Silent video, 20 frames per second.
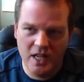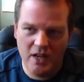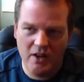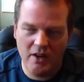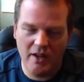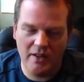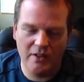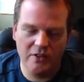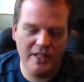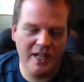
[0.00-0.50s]

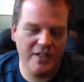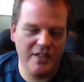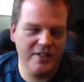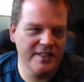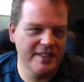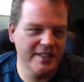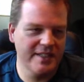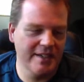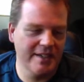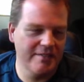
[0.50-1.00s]
and there's
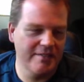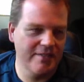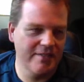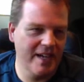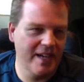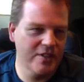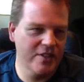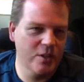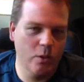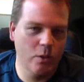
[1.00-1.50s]
actually a
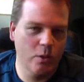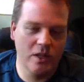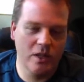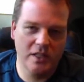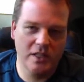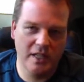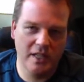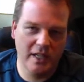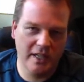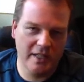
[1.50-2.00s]
fancy
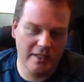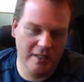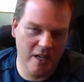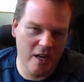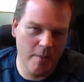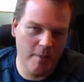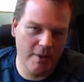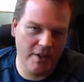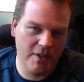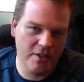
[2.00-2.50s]
word in
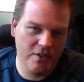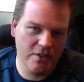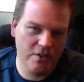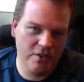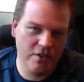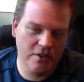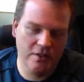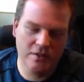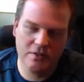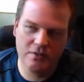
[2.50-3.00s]
economics
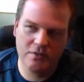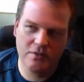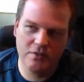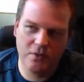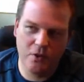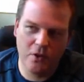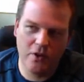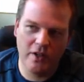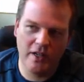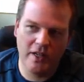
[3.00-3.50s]

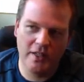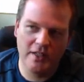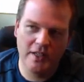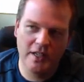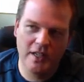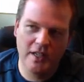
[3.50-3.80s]
for it,